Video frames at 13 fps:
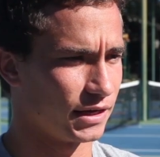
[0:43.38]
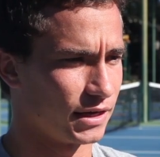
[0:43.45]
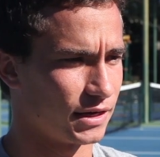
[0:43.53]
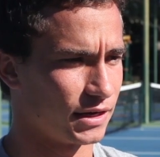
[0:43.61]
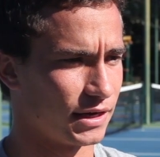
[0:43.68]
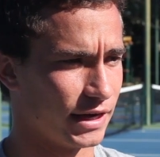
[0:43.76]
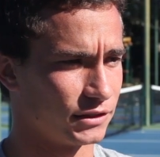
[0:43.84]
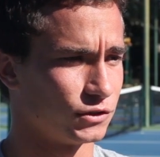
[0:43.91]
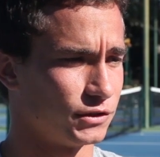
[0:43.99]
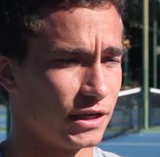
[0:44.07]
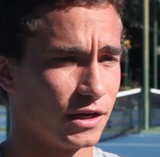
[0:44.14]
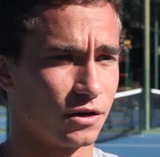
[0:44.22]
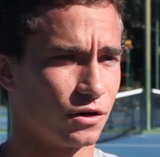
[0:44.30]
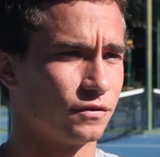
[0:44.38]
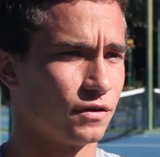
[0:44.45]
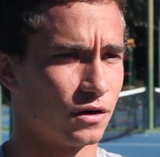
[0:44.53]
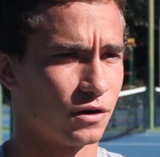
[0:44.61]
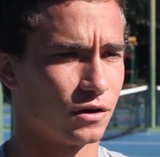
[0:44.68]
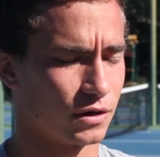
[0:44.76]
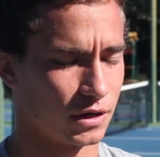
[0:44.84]
uh, I had to take off,
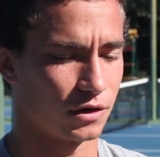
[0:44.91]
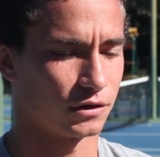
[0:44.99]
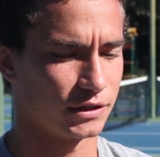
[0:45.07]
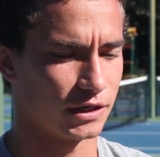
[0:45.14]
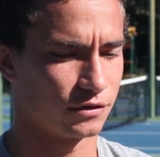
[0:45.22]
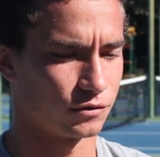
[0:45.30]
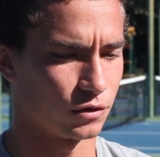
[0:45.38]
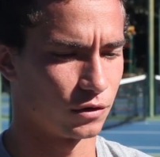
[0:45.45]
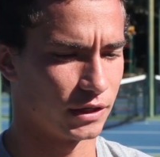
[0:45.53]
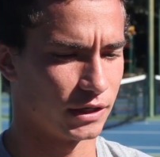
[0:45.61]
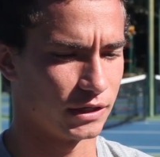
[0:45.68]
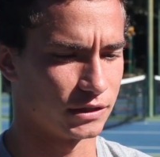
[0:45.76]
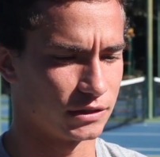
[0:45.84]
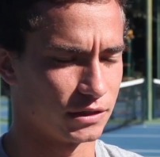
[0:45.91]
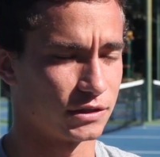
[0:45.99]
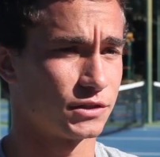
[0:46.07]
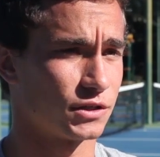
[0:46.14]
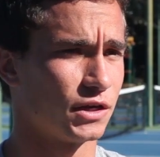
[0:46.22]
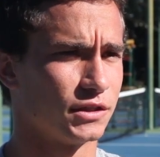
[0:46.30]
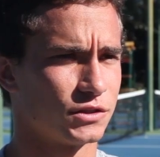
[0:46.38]
uh, on that role, and it's,
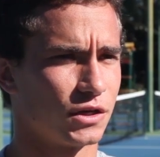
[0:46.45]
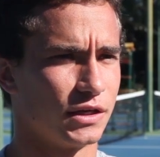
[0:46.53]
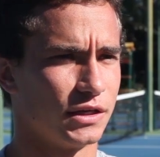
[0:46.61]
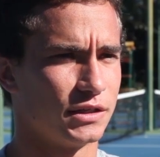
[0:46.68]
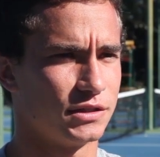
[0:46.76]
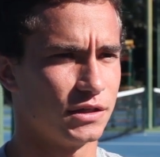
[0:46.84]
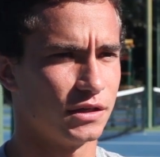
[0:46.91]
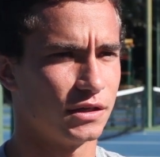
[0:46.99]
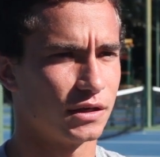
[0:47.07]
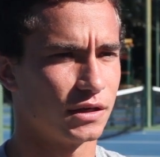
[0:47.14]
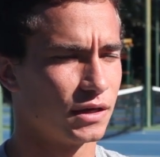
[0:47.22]
it's, not, it's not easy